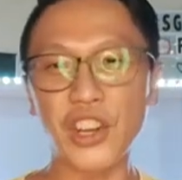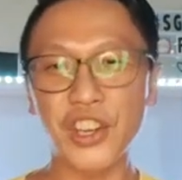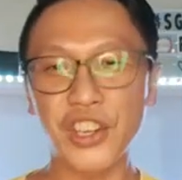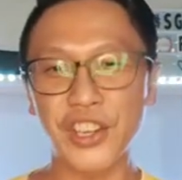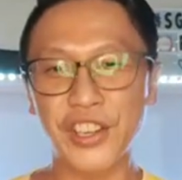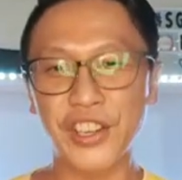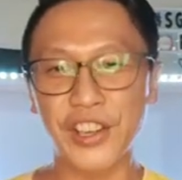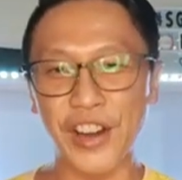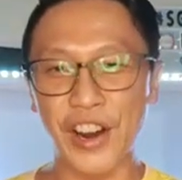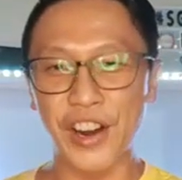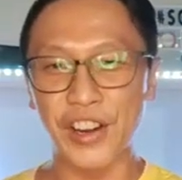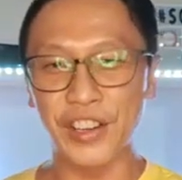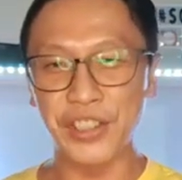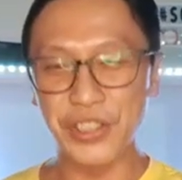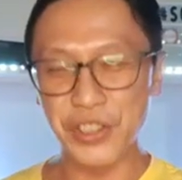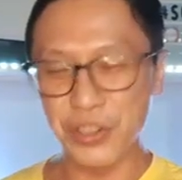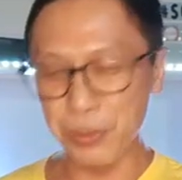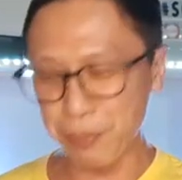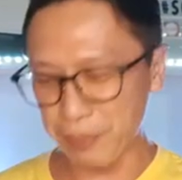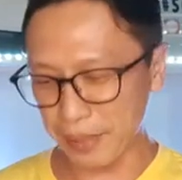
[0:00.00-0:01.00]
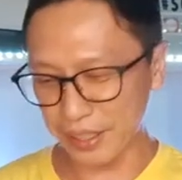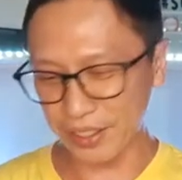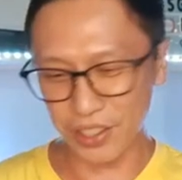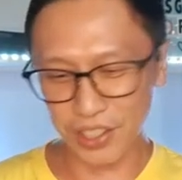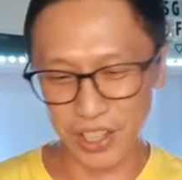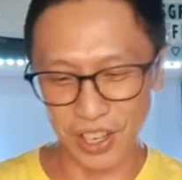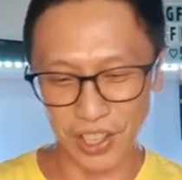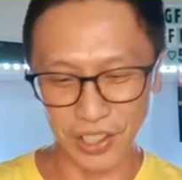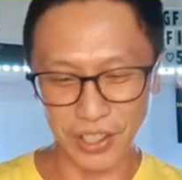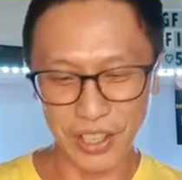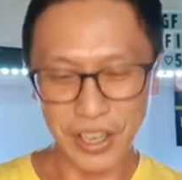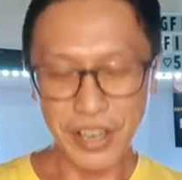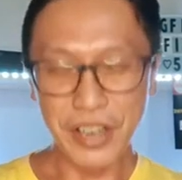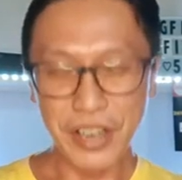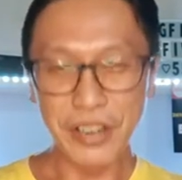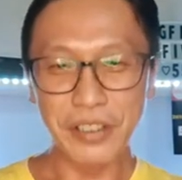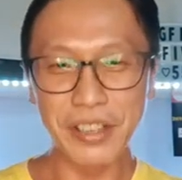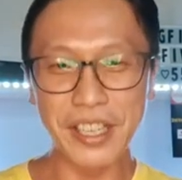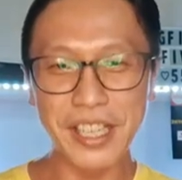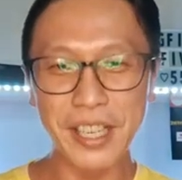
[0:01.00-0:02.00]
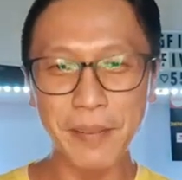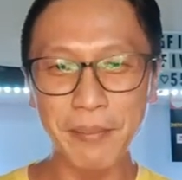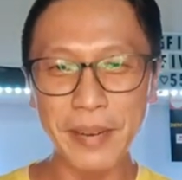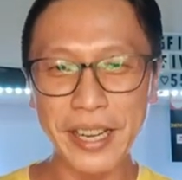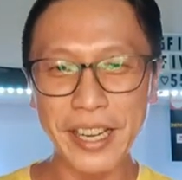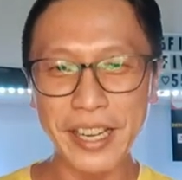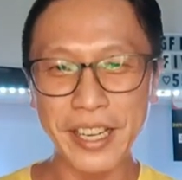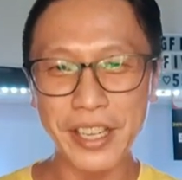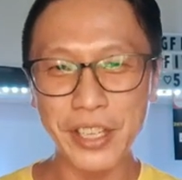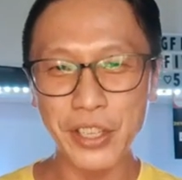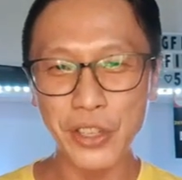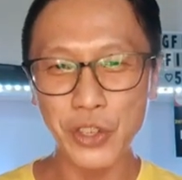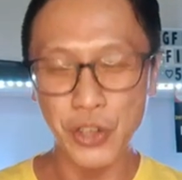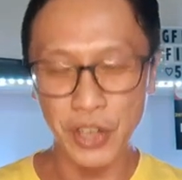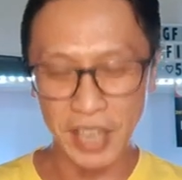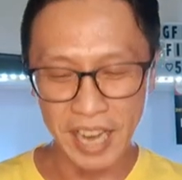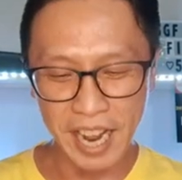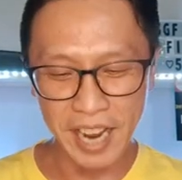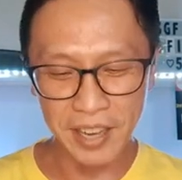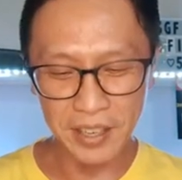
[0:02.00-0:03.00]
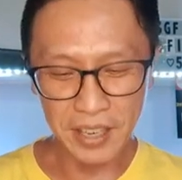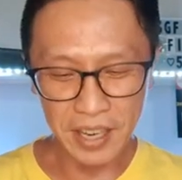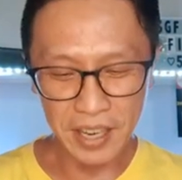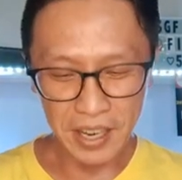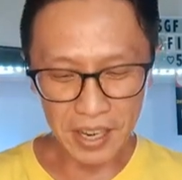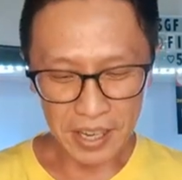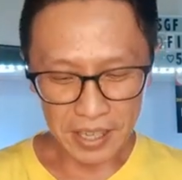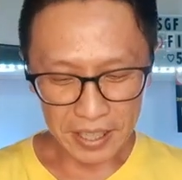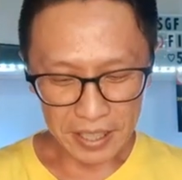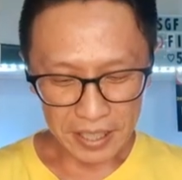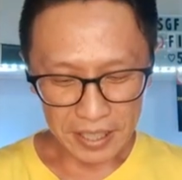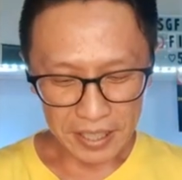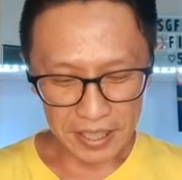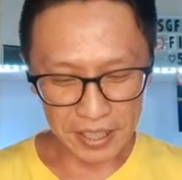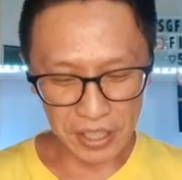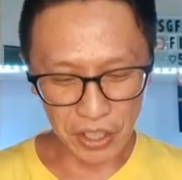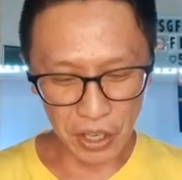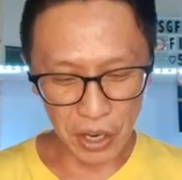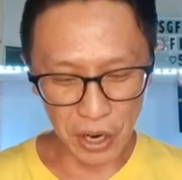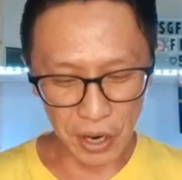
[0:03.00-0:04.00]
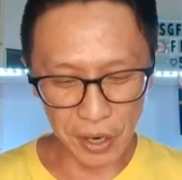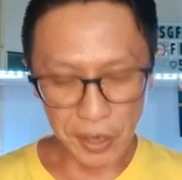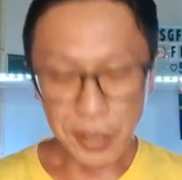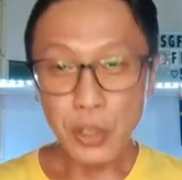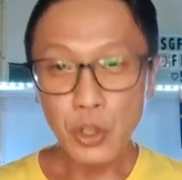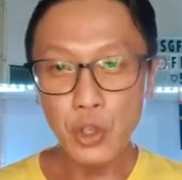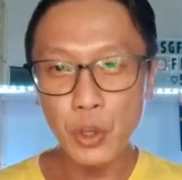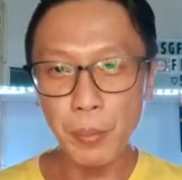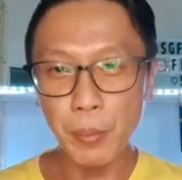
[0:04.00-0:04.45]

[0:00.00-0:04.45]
tokong, super tokong. Razor blade is Gillette, it's called